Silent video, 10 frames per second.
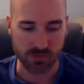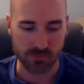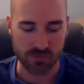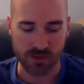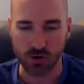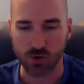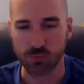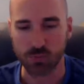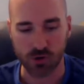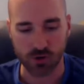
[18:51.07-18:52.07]
If they
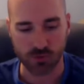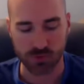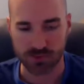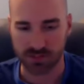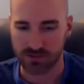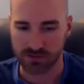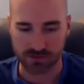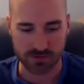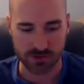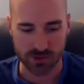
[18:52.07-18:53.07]
don't book within
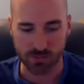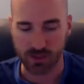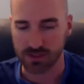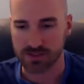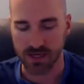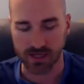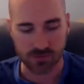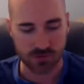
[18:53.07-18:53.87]
a certain amount of time,